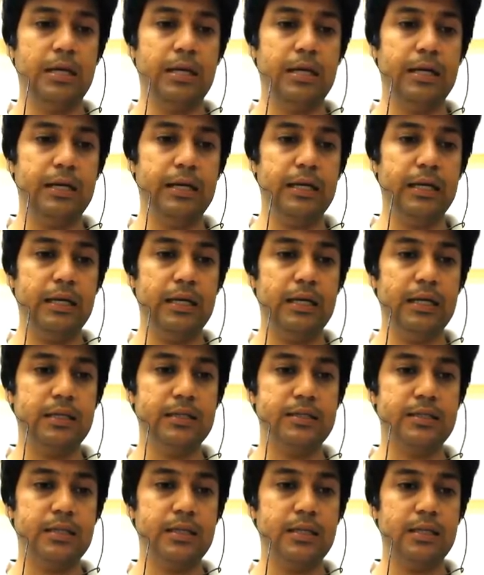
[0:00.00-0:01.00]
D,
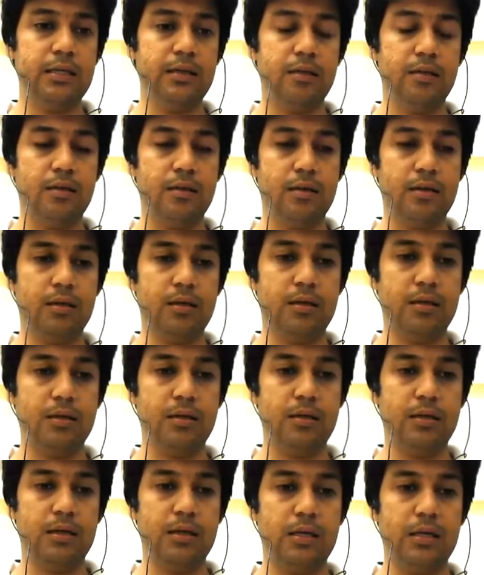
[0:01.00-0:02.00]
C,
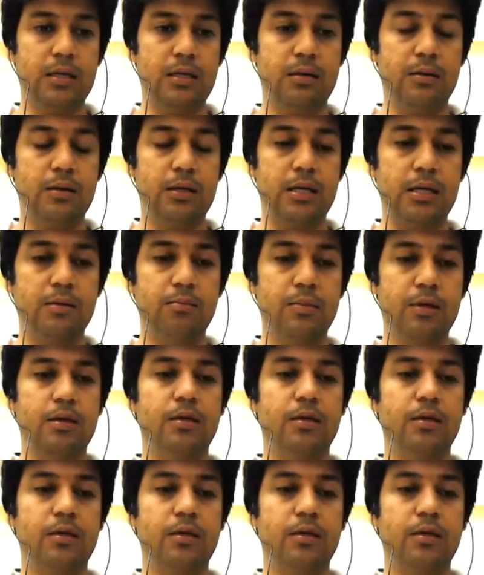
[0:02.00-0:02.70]
A, B.